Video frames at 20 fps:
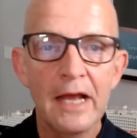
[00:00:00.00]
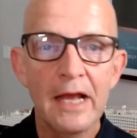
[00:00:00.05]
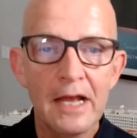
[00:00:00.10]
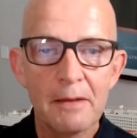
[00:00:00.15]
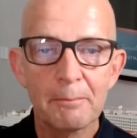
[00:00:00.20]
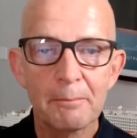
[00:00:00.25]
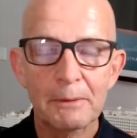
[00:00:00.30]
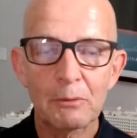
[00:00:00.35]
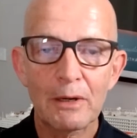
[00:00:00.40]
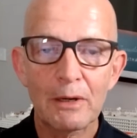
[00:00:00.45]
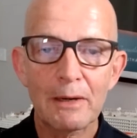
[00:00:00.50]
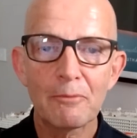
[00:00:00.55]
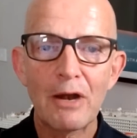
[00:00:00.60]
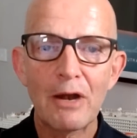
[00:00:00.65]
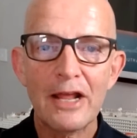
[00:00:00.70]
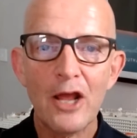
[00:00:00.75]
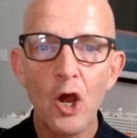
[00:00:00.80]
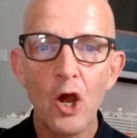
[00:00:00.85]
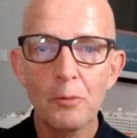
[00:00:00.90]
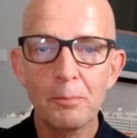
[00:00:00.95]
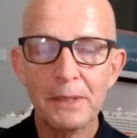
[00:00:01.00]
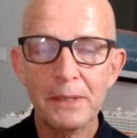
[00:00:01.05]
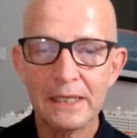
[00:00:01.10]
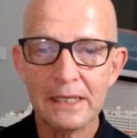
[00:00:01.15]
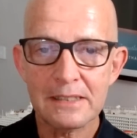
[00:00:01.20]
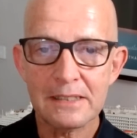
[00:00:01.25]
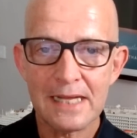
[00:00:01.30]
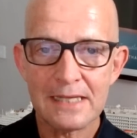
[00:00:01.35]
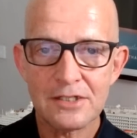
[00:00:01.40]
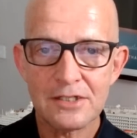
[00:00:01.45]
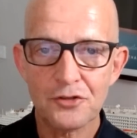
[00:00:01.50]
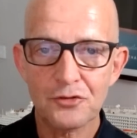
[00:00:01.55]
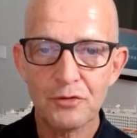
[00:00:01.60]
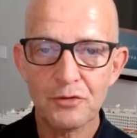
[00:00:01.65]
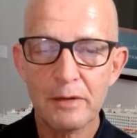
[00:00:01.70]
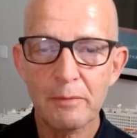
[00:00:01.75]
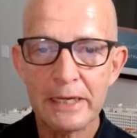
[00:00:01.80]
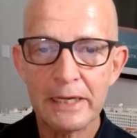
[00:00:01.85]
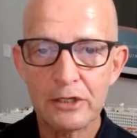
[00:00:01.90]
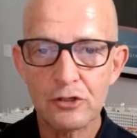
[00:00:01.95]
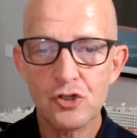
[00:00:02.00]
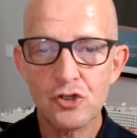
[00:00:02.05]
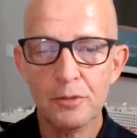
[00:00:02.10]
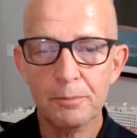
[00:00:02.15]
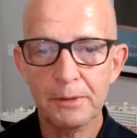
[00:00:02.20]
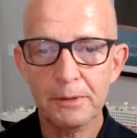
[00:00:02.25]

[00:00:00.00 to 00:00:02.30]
But what I'm really hoping is that's a 3-week trip,